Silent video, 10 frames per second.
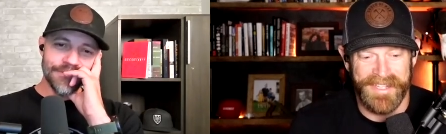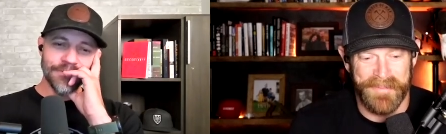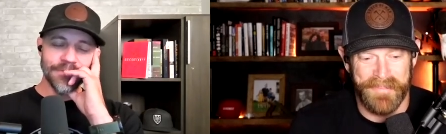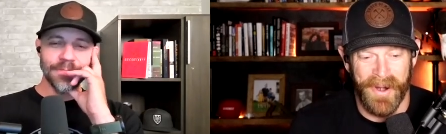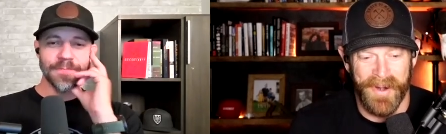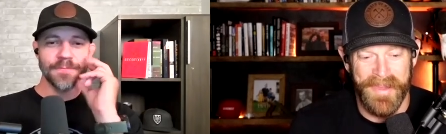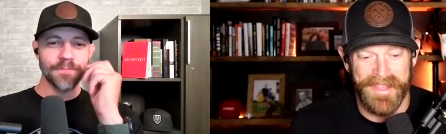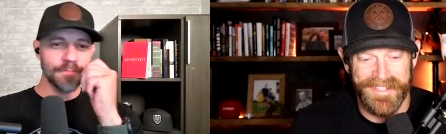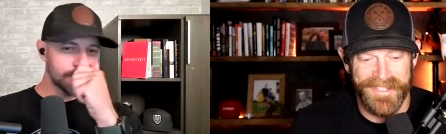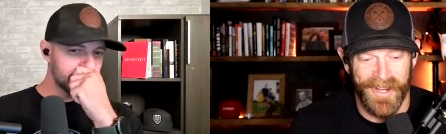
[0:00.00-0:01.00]

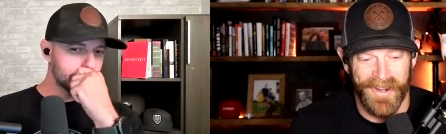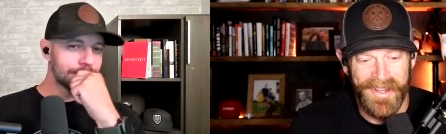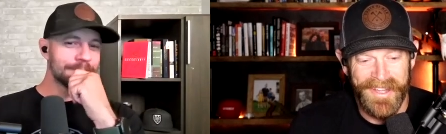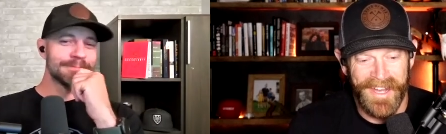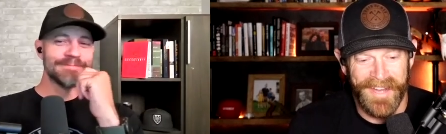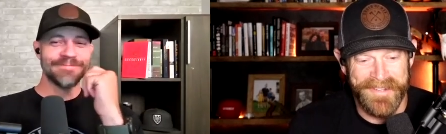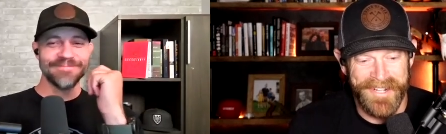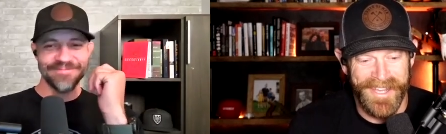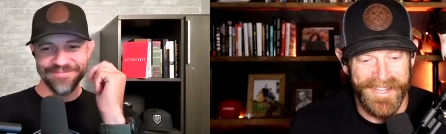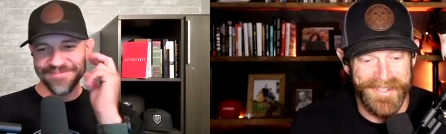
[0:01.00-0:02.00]
Speaker 1: department, so I'm
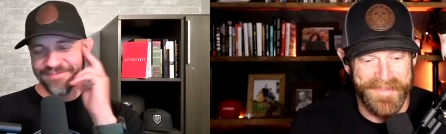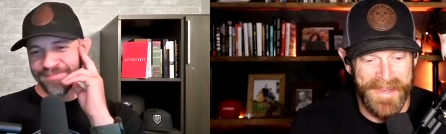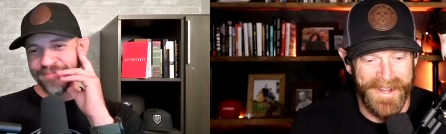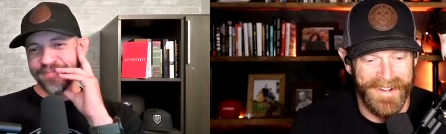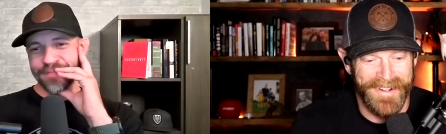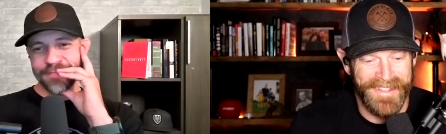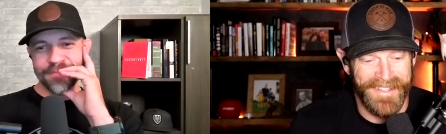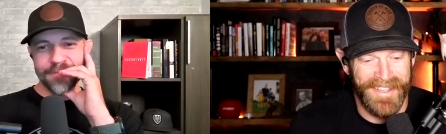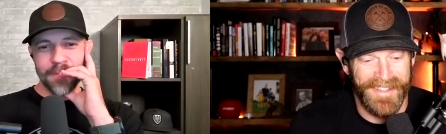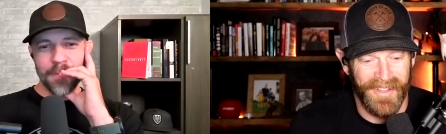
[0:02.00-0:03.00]
trying to do better
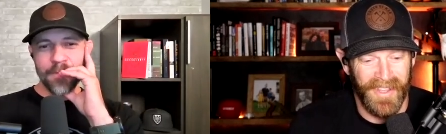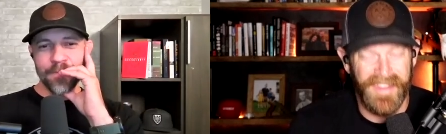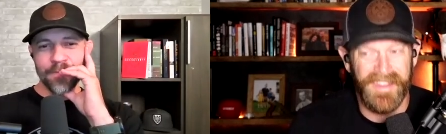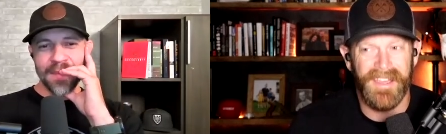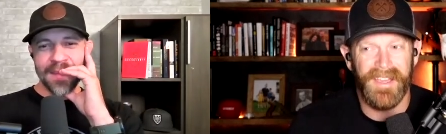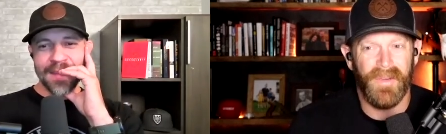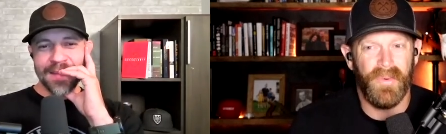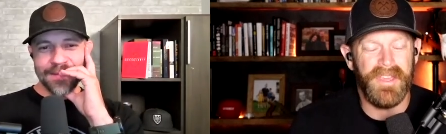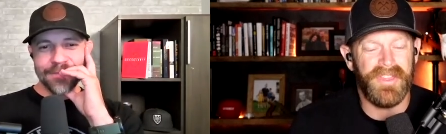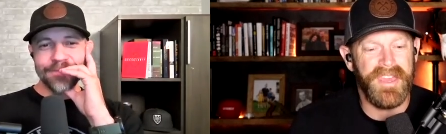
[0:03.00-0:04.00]
in in the. And
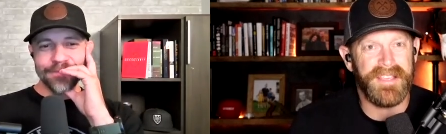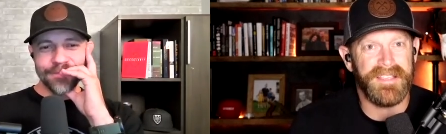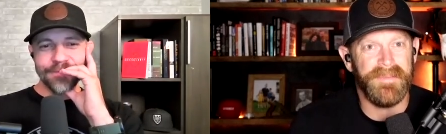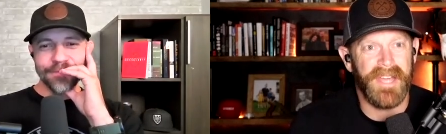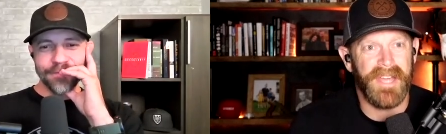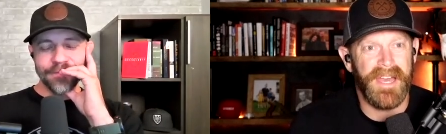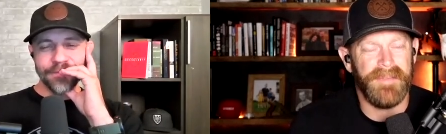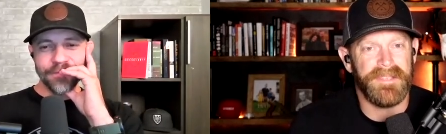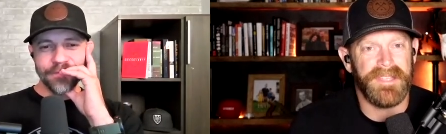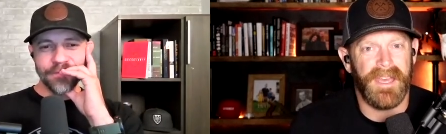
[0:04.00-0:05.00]
we think
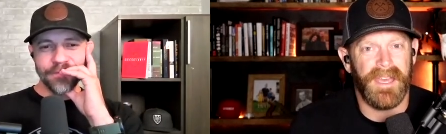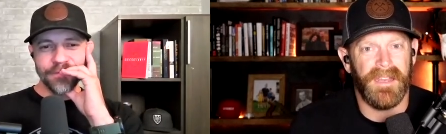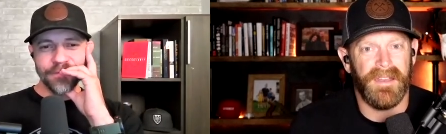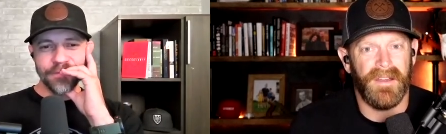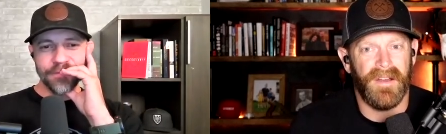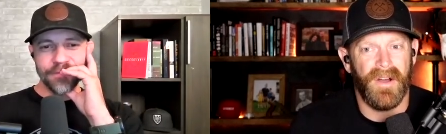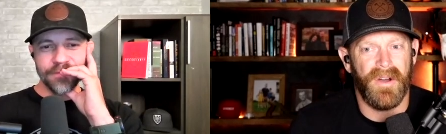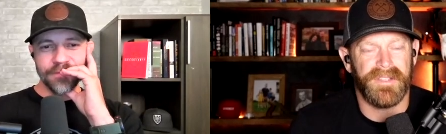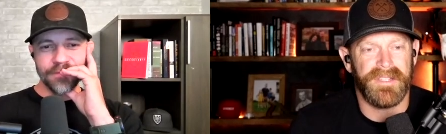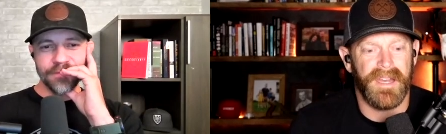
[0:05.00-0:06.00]
sometimes that,
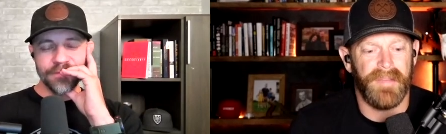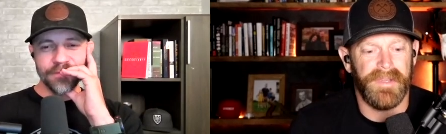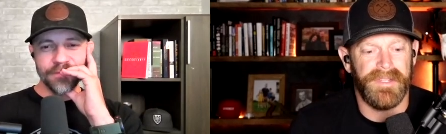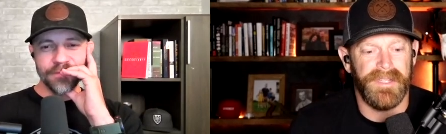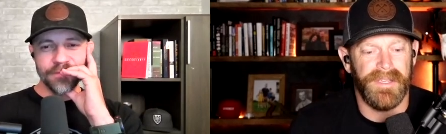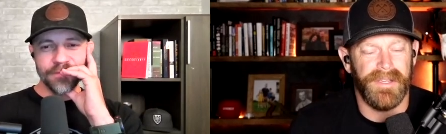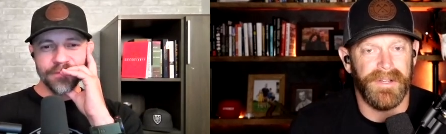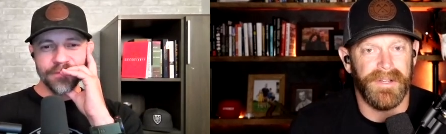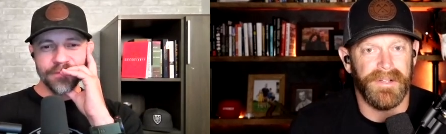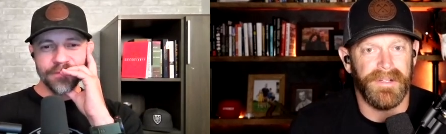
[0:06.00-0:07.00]
oh, it's not a big
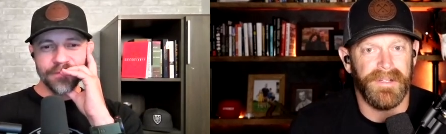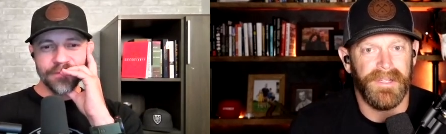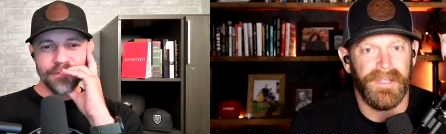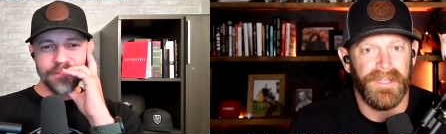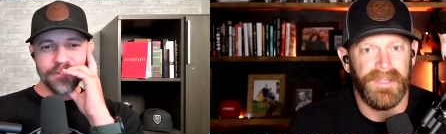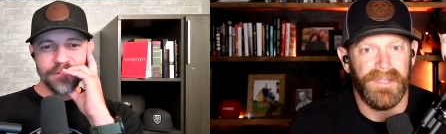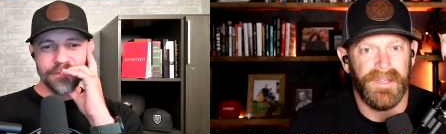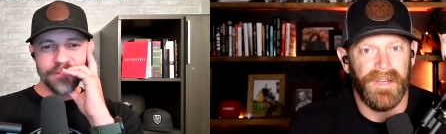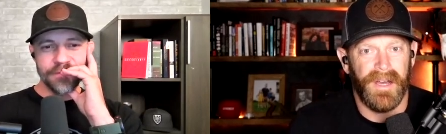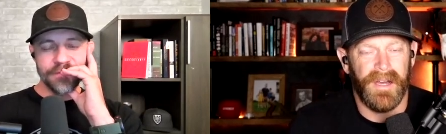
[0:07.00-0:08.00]
deal,
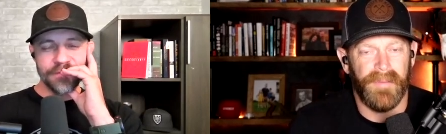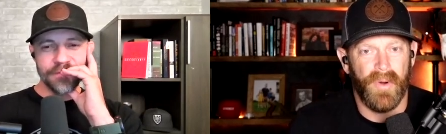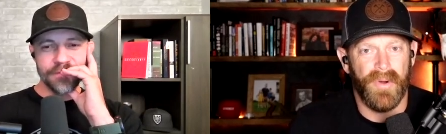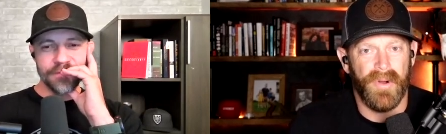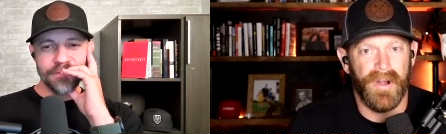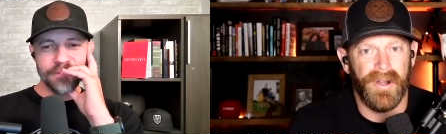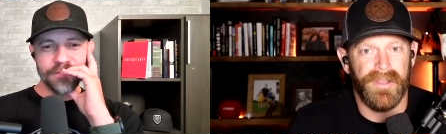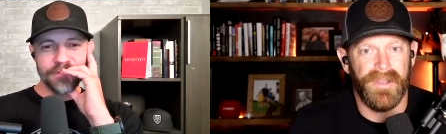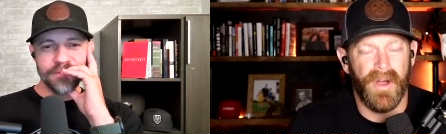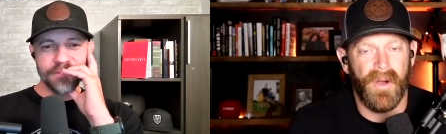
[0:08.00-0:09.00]
um,
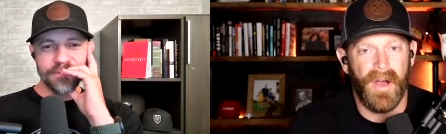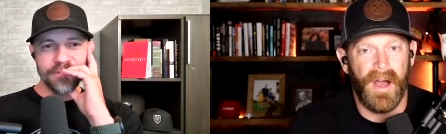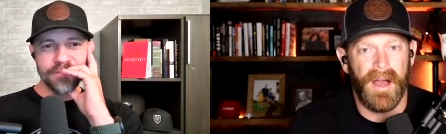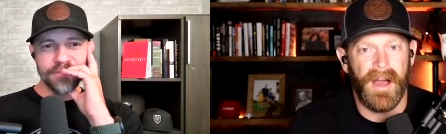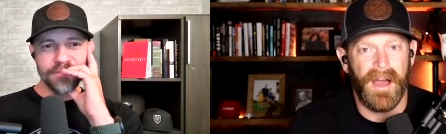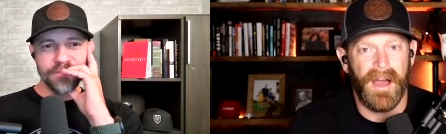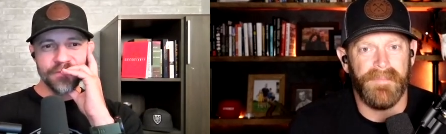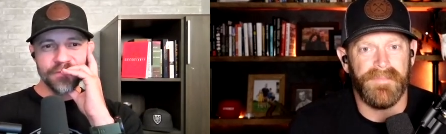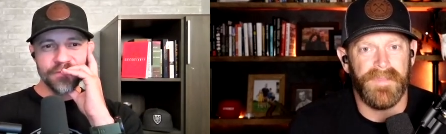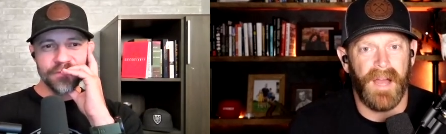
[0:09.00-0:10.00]
or you know, I,
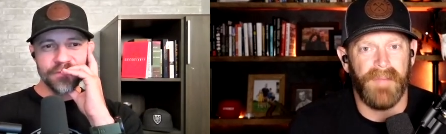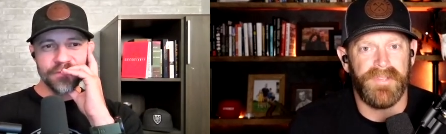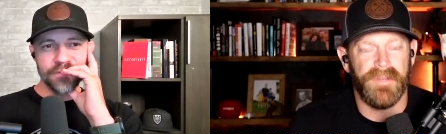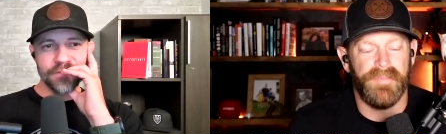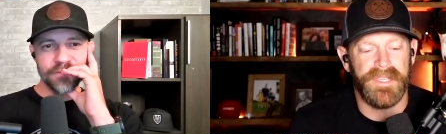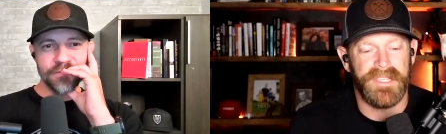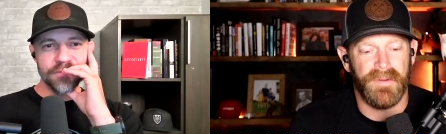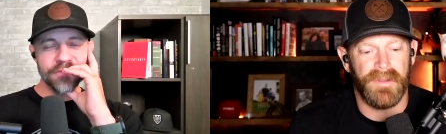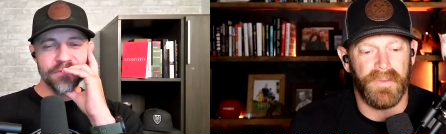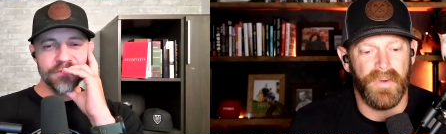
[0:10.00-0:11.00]
I'm I'm too
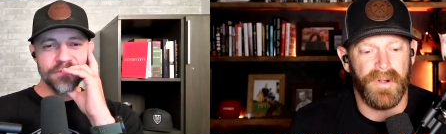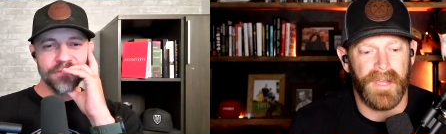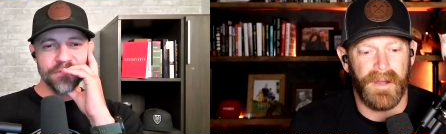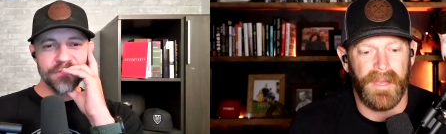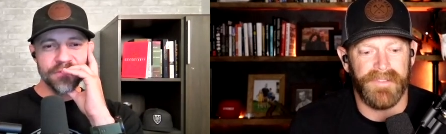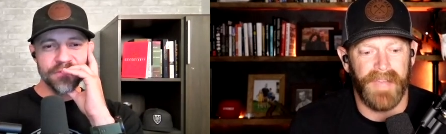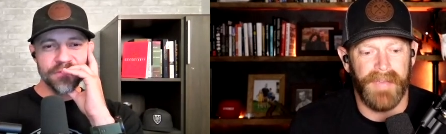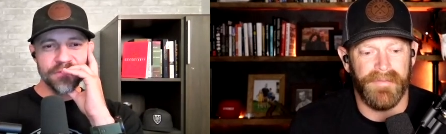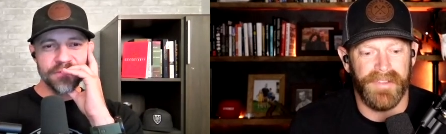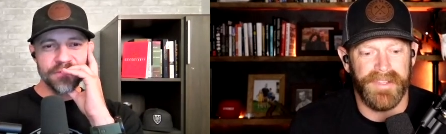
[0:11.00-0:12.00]
busy with work. I don't have
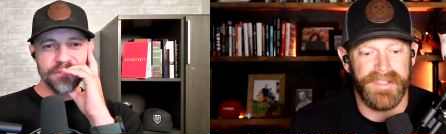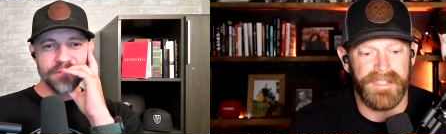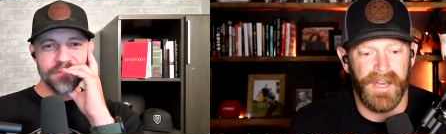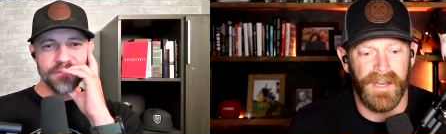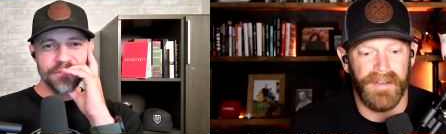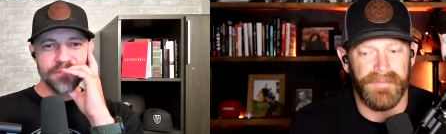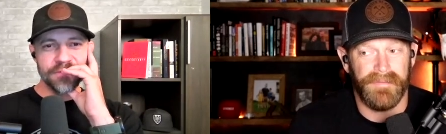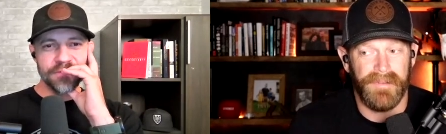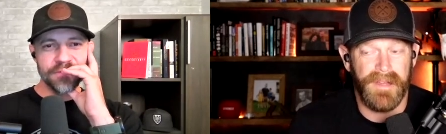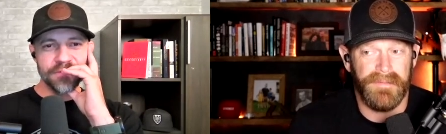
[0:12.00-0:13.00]
time for this stuff.
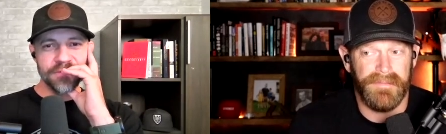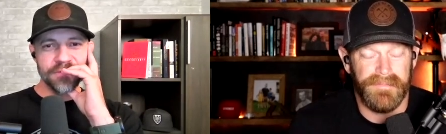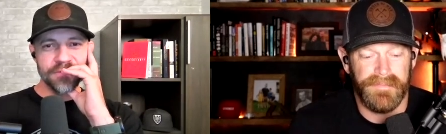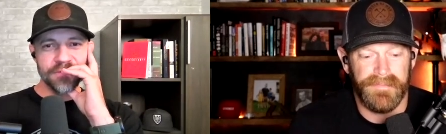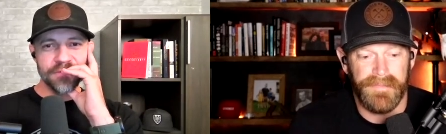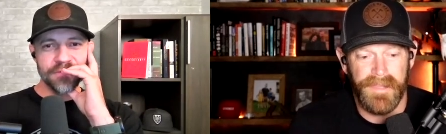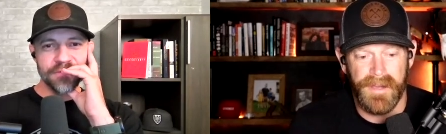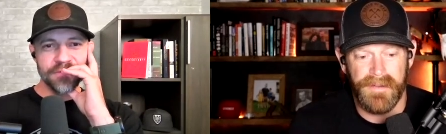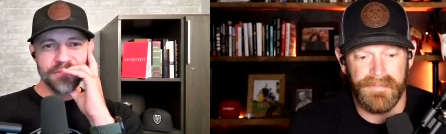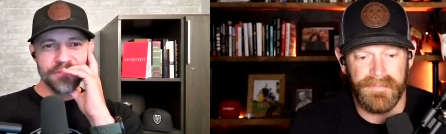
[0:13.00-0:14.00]
Well, you
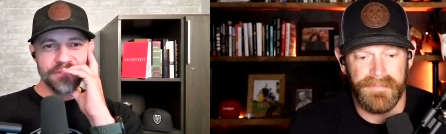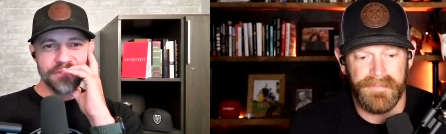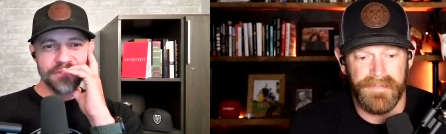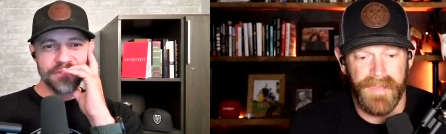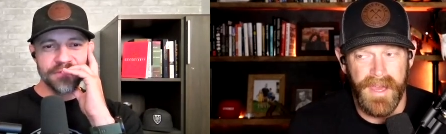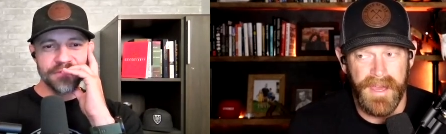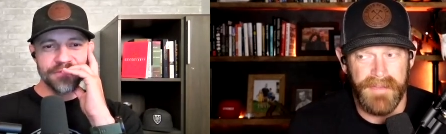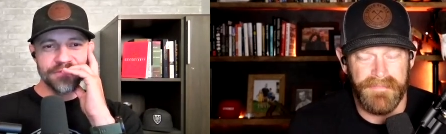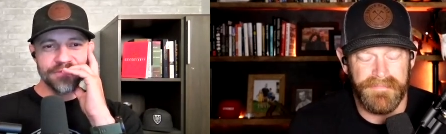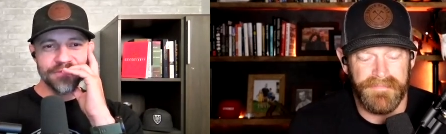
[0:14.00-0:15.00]
know,
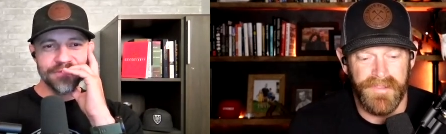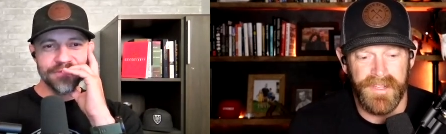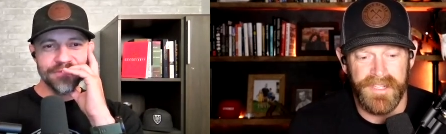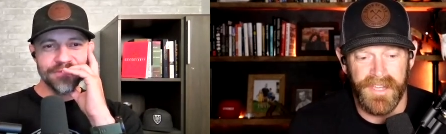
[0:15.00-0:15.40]
yeah, you can tell